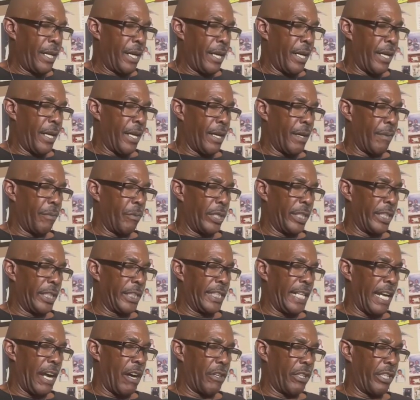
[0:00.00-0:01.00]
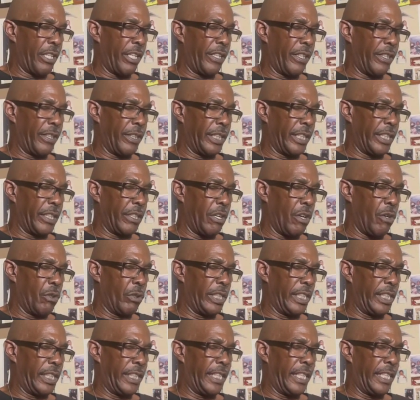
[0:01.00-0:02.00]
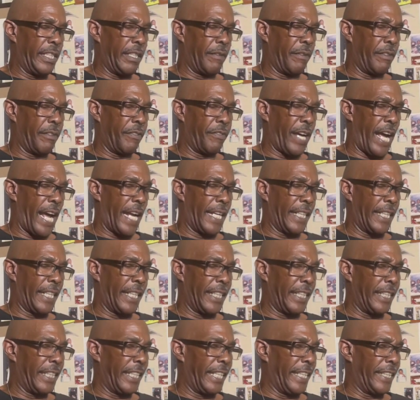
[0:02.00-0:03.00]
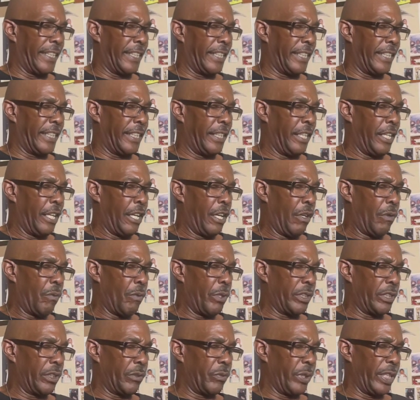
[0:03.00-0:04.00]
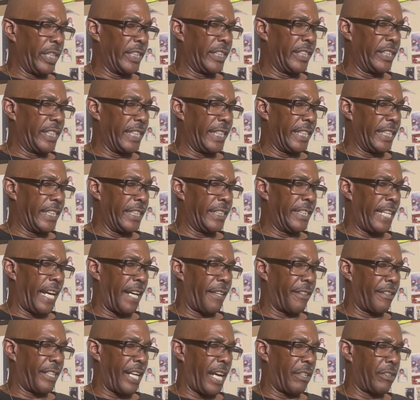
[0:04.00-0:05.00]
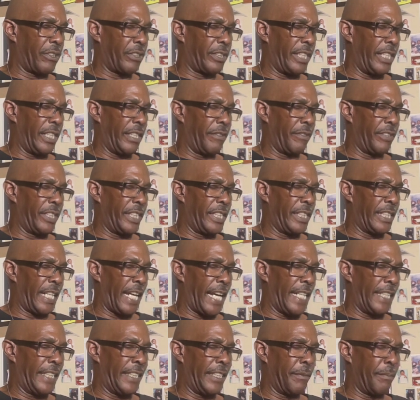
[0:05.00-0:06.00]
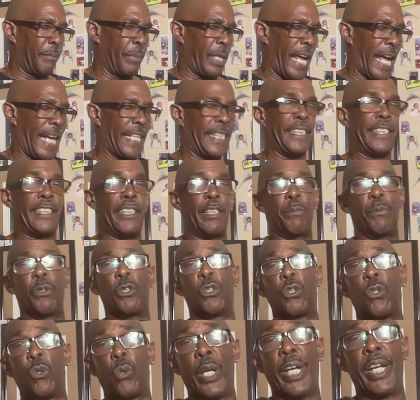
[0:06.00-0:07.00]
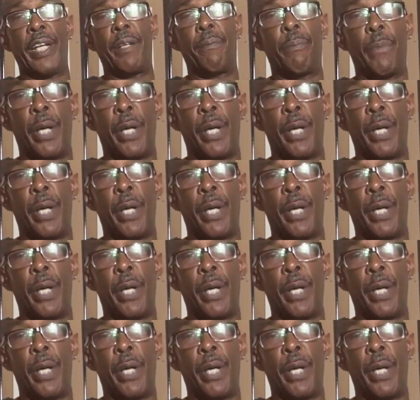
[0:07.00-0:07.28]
What is now currently the holy seat of the Vatican in Italy was originally the sacerdotal seat of these ancient black Sibyl queen